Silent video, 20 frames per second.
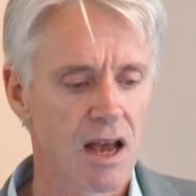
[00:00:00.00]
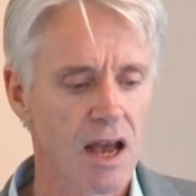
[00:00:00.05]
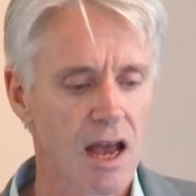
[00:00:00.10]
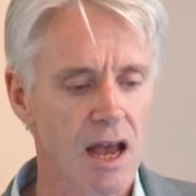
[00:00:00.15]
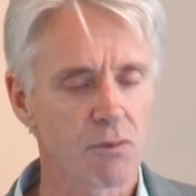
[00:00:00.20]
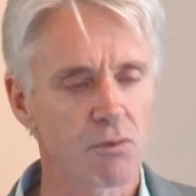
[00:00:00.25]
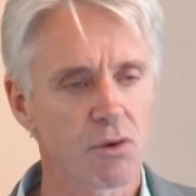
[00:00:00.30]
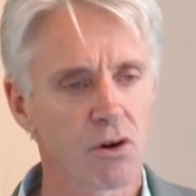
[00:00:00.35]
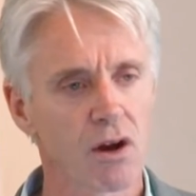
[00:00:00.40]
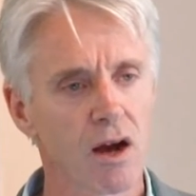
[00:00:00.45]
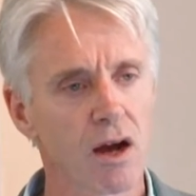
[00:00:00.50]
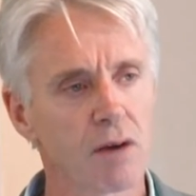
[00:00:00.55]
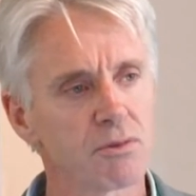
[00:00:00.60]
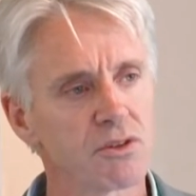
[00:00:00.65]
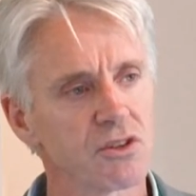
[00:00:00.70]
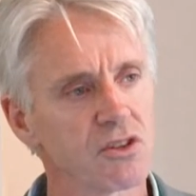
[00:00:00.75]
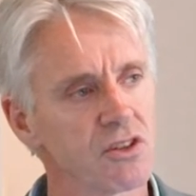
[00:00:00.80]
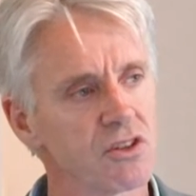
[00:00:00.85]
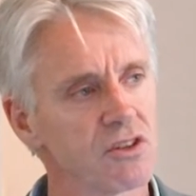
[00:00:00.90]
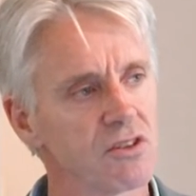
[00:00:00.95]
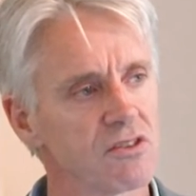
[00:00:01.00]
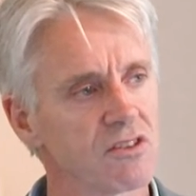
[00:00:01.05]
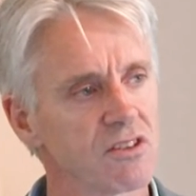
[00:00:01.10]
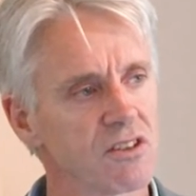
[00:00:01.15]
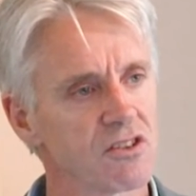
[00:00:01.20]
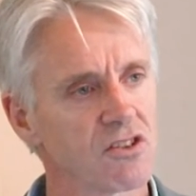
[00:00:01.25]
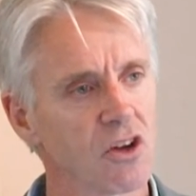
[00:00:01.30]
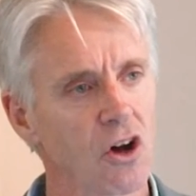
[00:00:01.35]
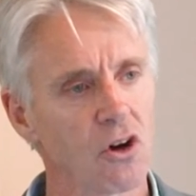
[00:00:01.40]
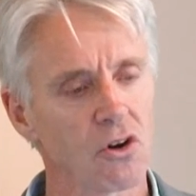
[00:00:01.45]
And we're able to use
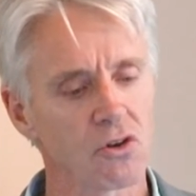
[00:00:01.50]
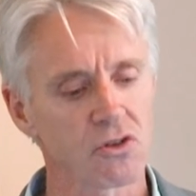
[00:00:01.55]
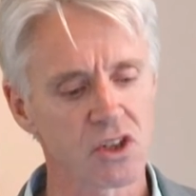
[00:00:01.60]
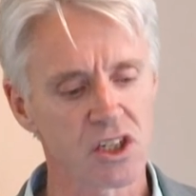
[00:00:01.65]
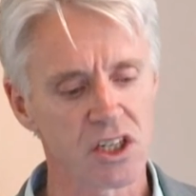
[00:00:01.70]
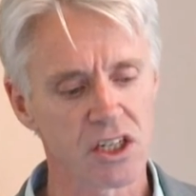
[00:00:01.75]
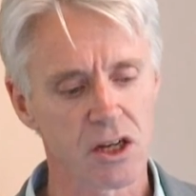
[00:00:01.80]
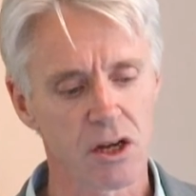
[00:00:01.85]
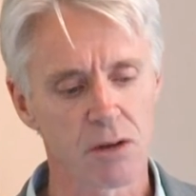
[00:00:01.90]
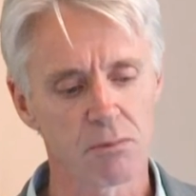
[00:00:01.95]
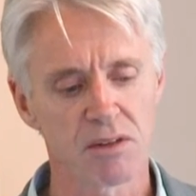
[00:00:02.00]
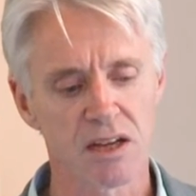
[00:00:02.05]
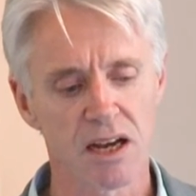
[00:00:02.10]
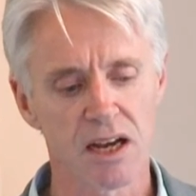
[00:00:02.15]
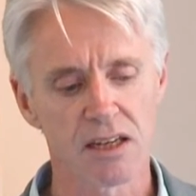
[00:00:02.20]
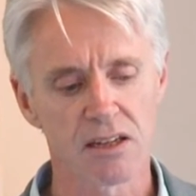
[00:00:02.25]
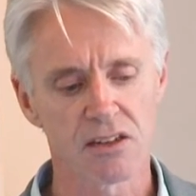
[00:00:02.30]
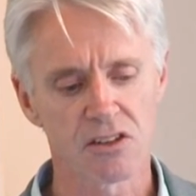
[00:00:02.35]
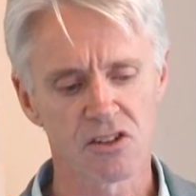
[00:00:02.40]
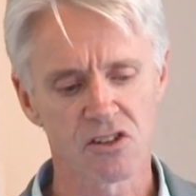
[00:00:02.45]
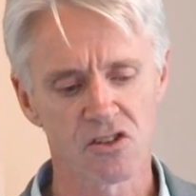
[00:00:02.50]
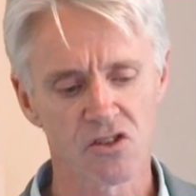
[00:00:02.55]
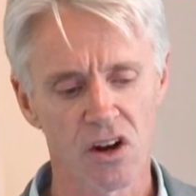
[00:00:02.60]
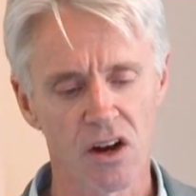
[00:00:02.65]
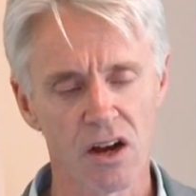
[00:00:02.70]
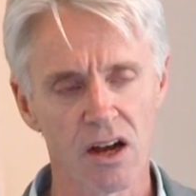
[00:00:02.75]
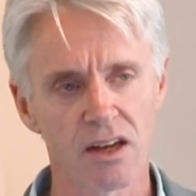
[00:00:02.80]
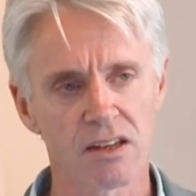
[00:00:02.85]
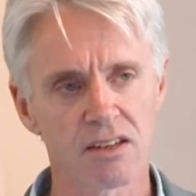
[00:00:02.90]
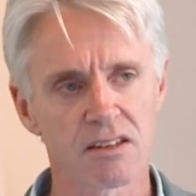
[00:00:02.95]
this whole genome data to
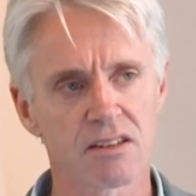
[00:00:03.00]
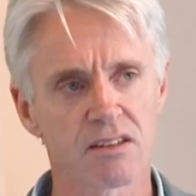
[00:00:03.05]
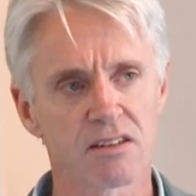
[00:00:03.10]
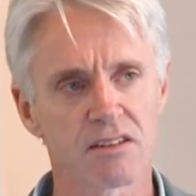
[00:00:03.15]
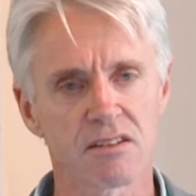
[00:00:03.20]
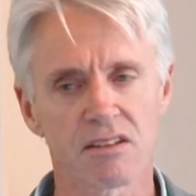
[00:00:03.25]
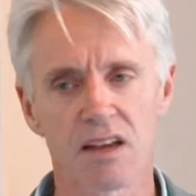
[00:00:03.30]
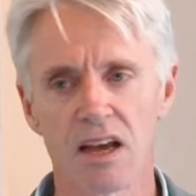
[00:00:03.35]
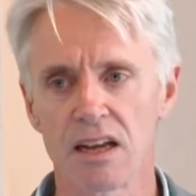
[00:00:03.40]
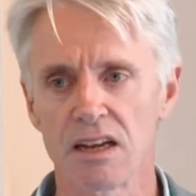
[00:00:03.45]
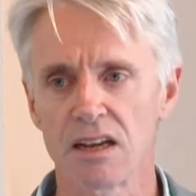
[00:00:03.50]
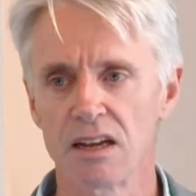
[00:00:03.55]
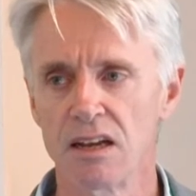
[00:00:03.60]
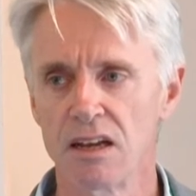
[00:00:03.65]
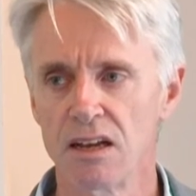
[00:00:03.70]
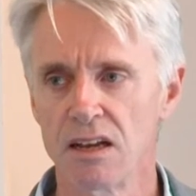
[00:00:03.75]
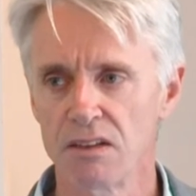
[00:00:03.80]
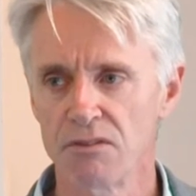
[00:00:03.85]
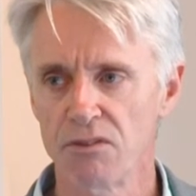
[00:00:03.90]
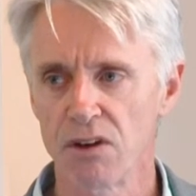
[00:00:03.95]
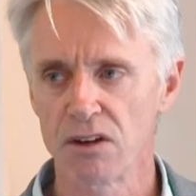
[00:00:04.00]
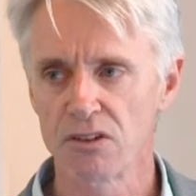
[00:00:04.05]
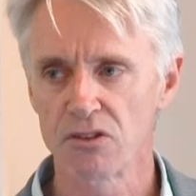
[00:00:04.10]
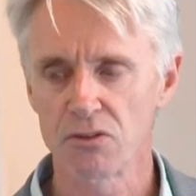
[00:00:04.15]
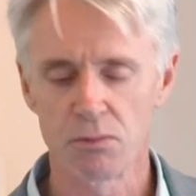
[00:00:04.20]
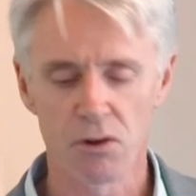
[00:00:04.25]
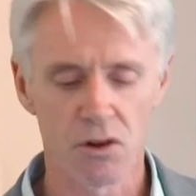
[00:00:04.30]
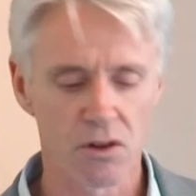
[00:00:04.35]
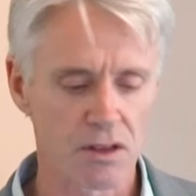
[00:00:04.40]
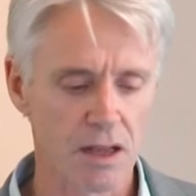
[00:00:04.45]
try and just get very
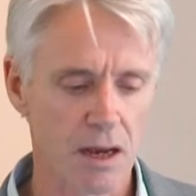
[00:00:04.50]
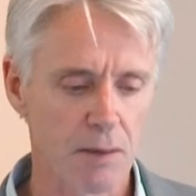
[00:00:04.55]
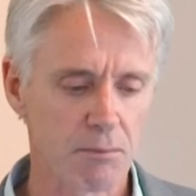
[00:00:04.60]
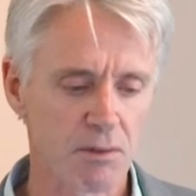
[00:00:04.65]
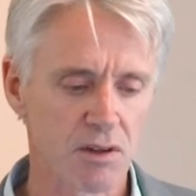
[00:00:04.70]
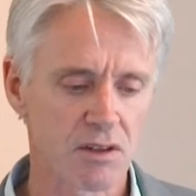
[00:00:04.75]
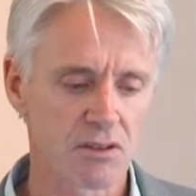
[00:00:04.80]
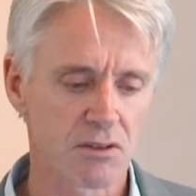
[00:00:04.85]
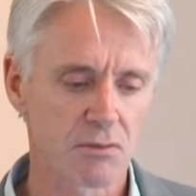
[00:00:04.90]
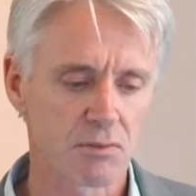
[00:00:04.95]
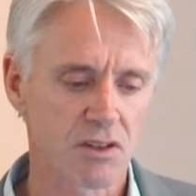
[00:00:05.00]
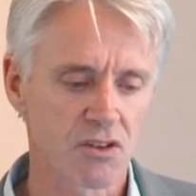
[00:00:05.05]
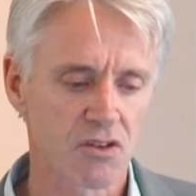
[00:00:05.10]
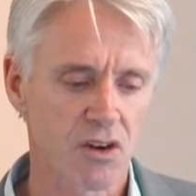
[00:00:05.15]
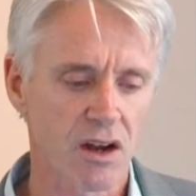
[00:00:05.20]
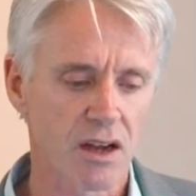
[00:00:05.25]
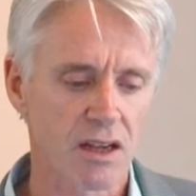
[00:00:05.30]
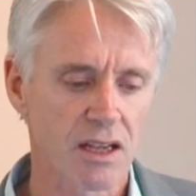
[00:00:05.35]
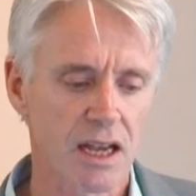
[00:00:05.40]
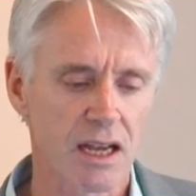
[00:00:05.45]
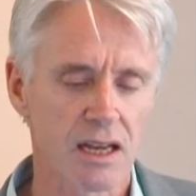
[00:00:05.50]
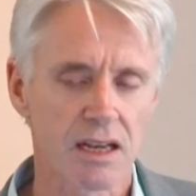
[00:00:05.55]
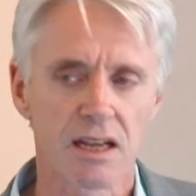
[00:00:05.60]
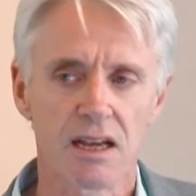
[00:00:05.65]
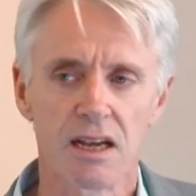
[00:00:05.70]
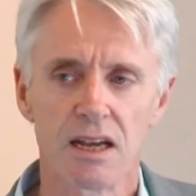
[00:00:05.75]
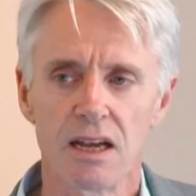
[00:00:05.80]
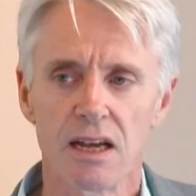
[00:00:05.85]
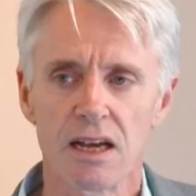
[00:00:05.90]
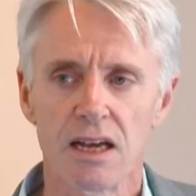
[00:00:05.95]
small numbers, but try and get
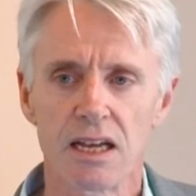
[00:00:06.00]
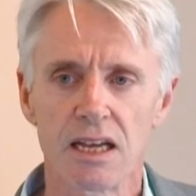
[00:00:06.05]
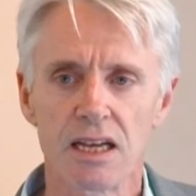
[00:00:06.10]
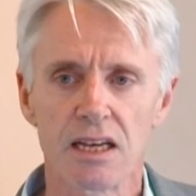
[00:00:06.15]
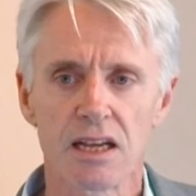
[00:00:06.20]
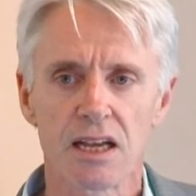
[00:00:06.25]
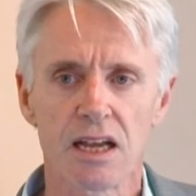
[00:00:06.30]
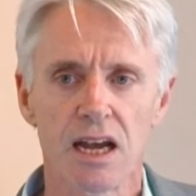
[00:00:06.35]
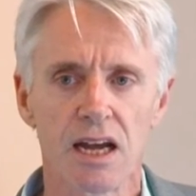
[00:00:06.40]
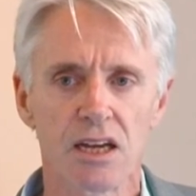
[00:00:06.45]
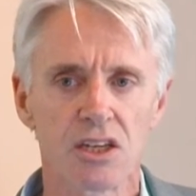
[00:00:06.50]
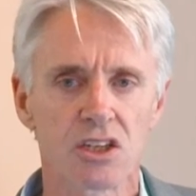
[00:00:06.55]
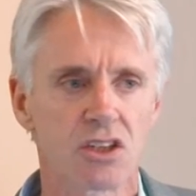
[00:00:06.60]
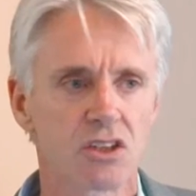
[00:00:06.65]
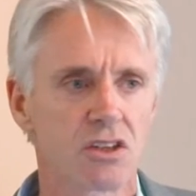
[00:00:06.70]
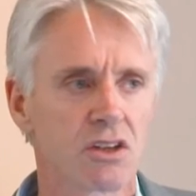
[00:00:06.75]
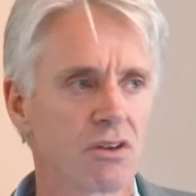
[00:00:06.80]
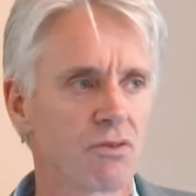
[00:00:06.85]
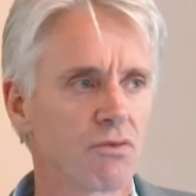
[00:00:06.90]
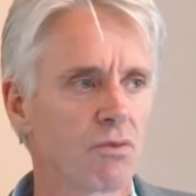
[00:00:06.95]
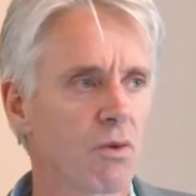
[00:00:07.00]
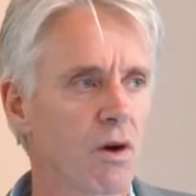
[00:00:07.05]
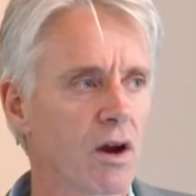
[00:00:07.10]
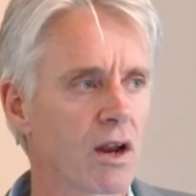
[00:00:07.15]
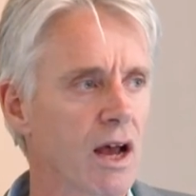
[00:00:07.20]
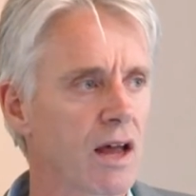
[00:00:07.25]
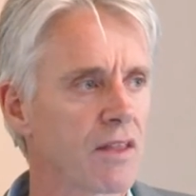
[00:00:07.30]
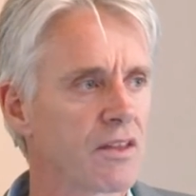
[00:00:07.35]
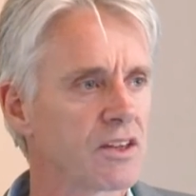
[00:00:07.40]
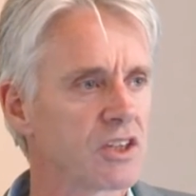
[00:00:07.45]
an indication of what
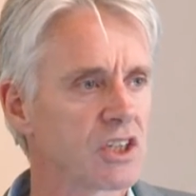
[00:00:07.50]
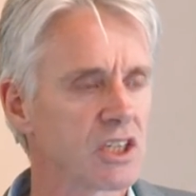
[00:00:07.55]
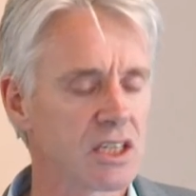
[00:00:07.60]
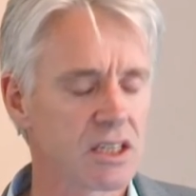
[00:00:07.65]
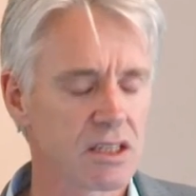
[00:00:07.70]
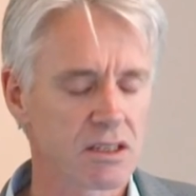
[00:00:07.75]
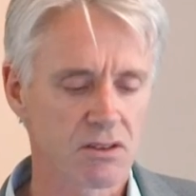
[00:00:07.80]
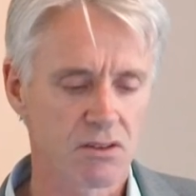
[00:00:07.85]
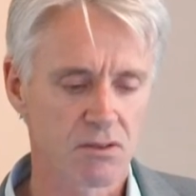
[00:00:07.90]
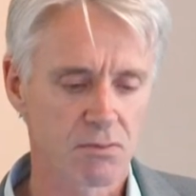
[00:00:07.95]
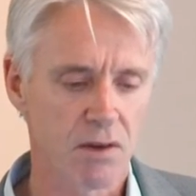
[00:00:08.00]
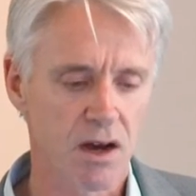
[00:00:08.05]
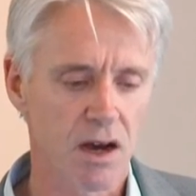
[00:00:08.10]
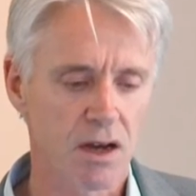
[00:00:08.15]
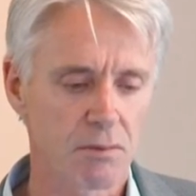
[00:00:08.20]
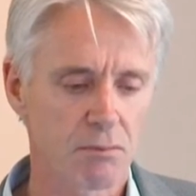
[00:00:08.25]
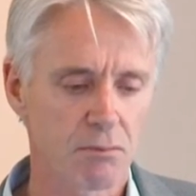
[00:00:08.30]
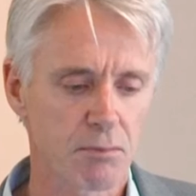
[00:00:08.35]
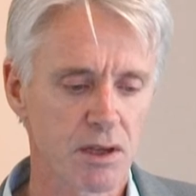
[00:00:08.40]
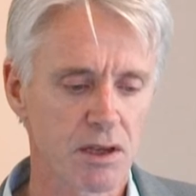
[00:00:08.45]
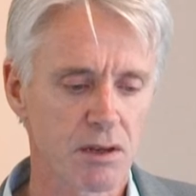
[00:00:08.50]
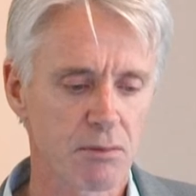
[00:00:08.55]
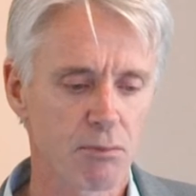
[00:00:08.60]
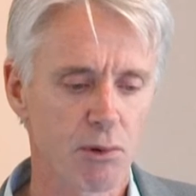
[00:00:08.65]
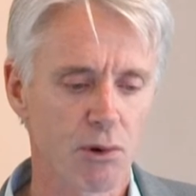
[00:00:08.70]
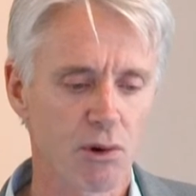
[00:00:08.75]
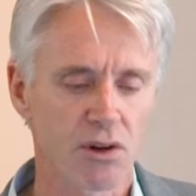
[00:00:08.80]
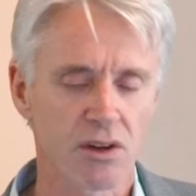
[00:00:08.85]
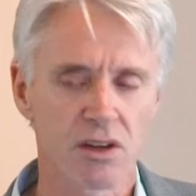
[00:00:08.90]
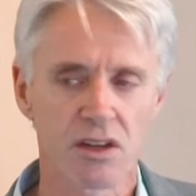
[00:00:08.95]
other genes might be
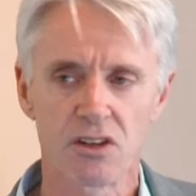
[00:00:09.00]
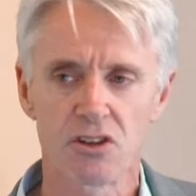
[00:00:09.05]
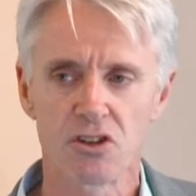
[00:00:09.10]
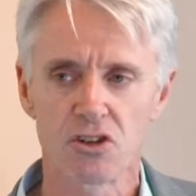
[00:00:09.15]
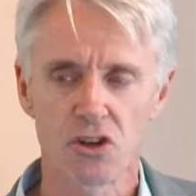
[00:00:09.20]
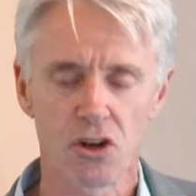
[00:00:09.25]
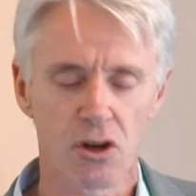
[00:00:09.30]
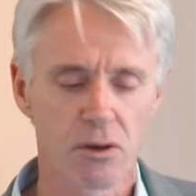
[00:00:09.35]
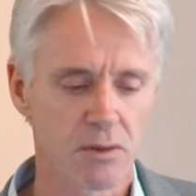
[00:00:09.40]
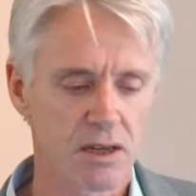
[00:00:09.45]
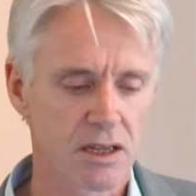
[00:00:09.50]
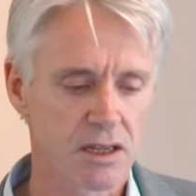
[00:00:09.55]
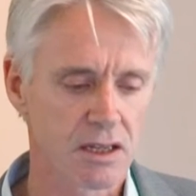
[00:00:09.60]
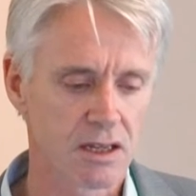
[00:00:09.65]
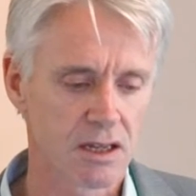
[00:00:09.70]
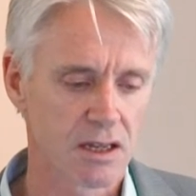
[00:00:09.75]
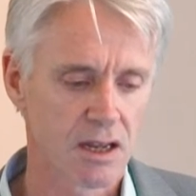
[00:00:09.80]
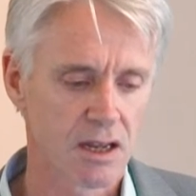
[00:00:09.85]
important in determining